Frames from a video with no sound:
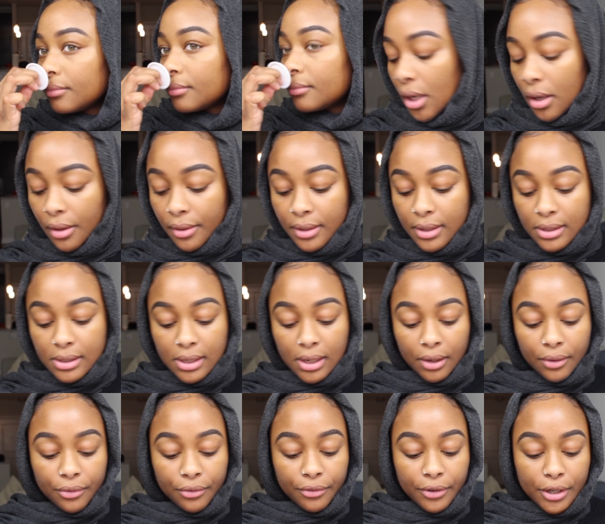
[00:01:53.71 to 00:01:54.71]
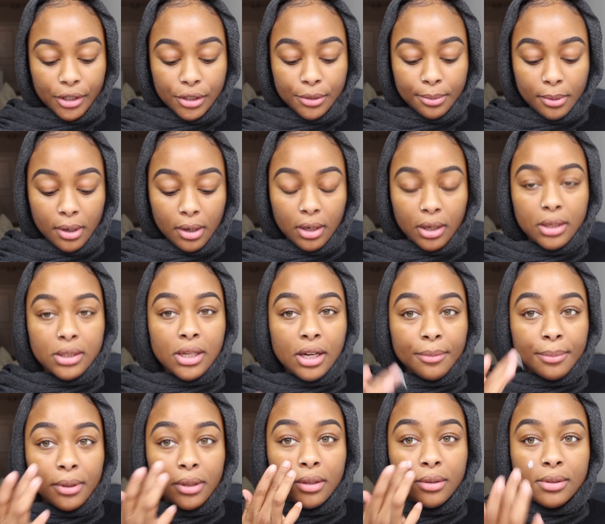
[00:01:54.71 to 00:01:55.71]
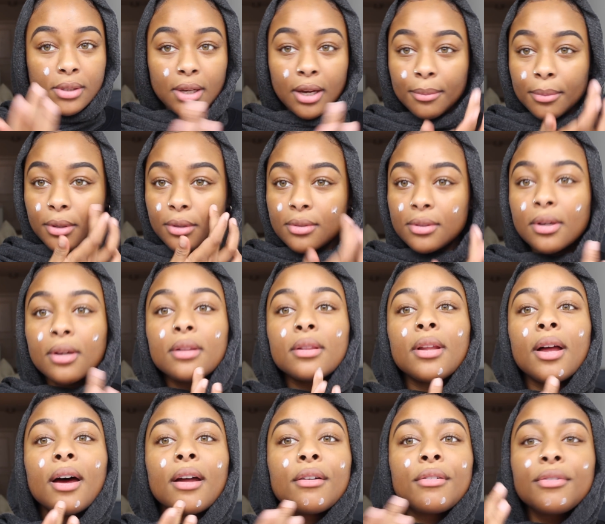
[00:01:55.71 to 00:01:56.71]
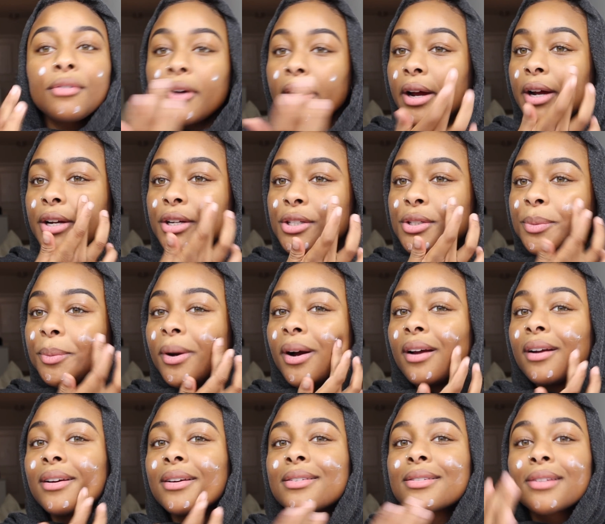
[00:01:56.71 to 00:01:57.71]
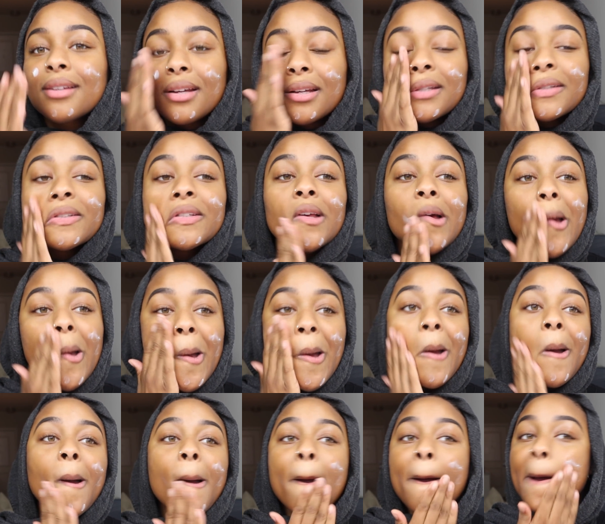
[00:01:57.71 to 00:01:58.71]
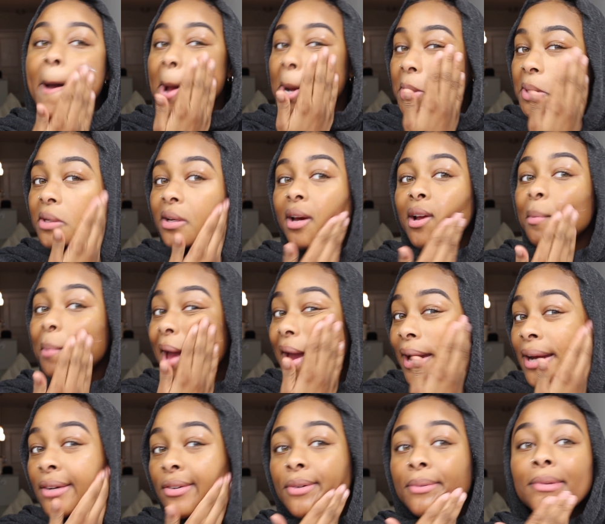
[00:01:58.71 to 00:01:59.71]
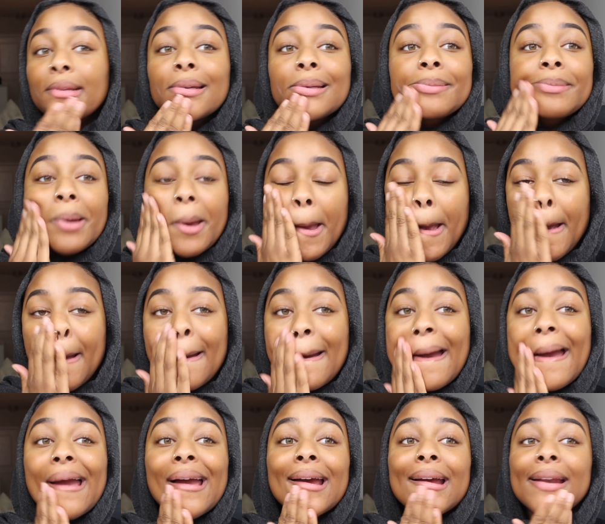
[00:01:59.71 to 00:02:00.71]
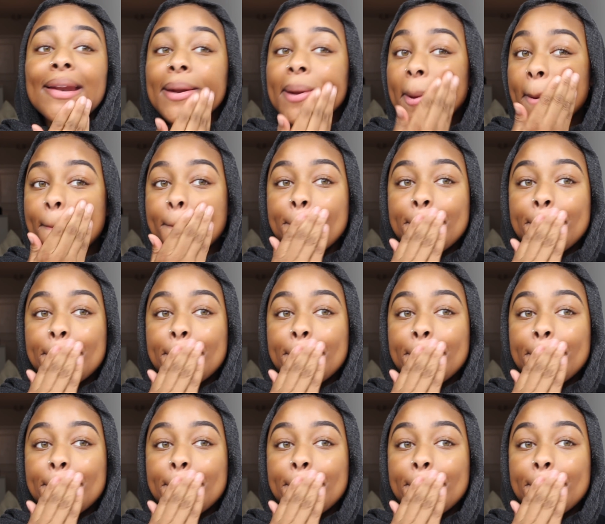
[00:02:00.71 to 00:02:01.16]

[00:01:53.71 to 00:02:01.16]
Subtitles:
All these like Fresh products I've been using a lot of Fresh products because I just got a package from them, and